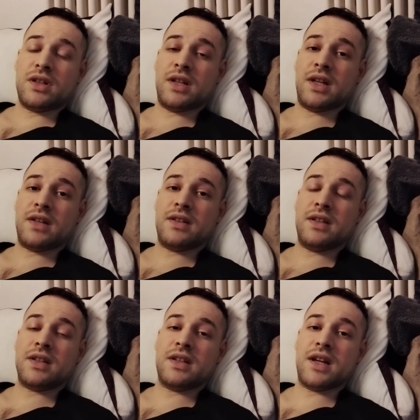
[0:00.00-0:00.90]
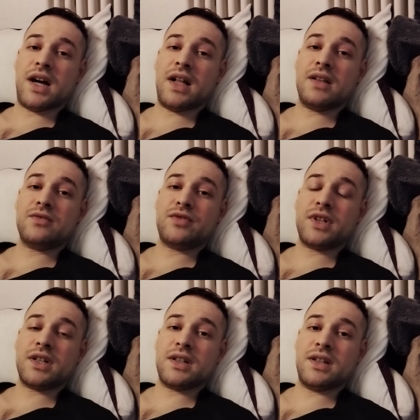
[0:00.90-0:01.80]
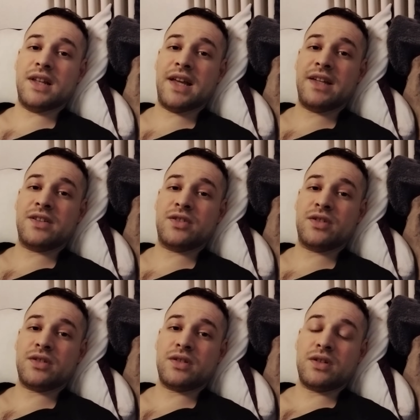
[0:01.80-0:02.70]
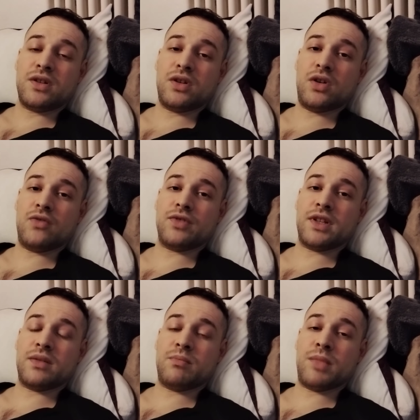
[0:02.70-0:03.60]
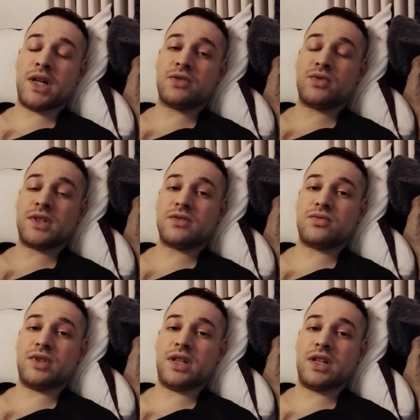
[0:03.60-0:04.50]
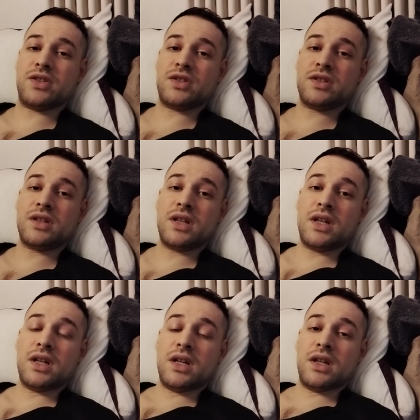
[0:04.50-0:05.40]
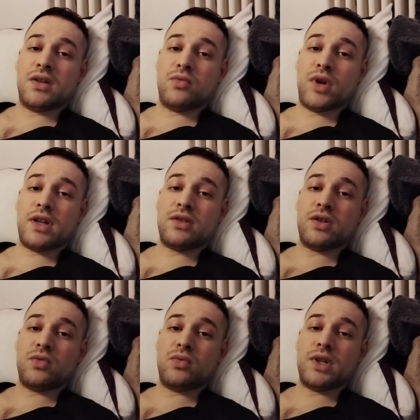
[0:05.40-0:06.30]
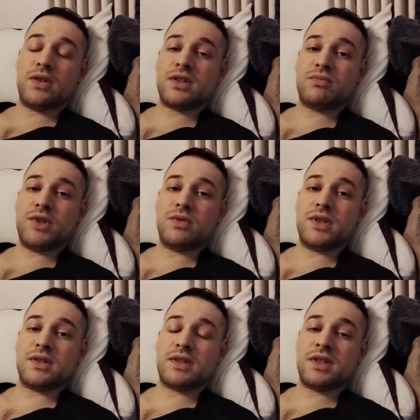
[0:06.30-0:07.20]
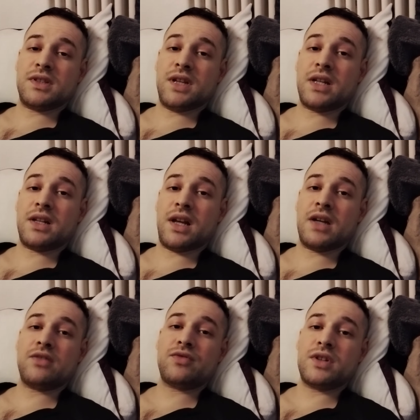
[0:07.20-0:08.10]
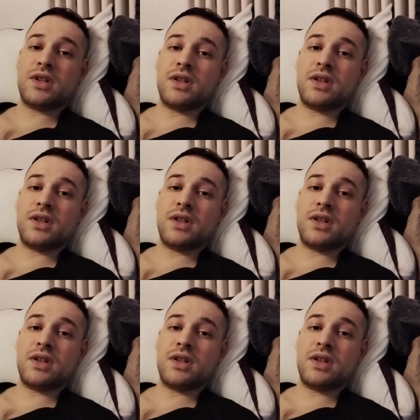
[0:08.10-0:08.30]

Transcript: like the alpha layer of that matrix creation. Right now we are experiencing that life